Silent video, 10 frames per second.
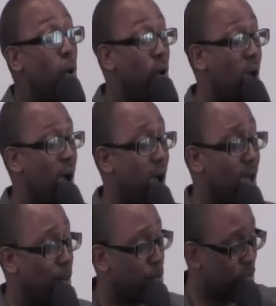God
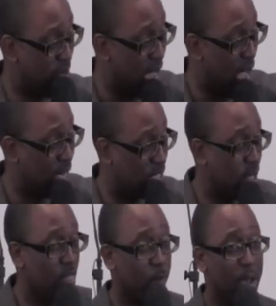provides the
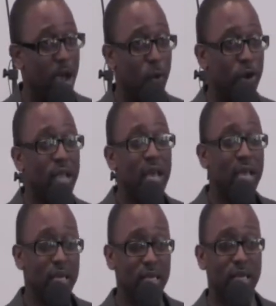power
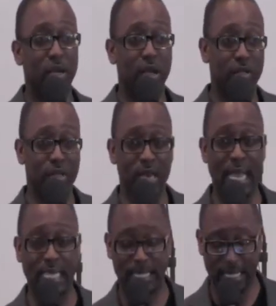here in the
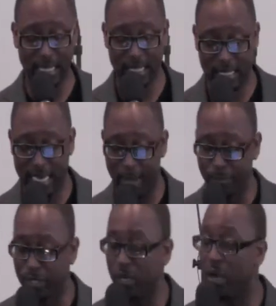19th chapter
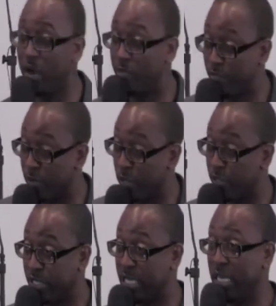of 1
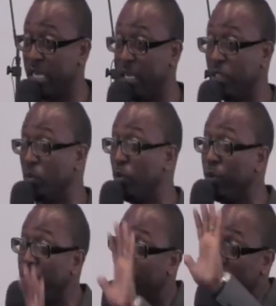Kings when we
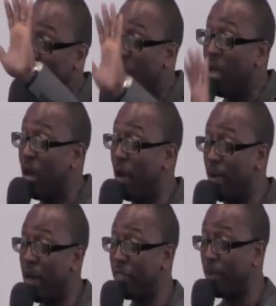think about
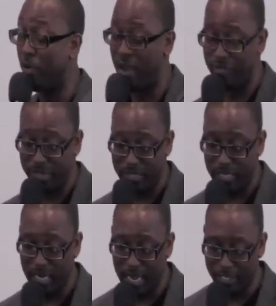the prophet
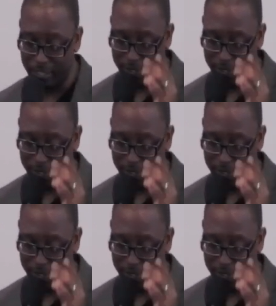Elijah.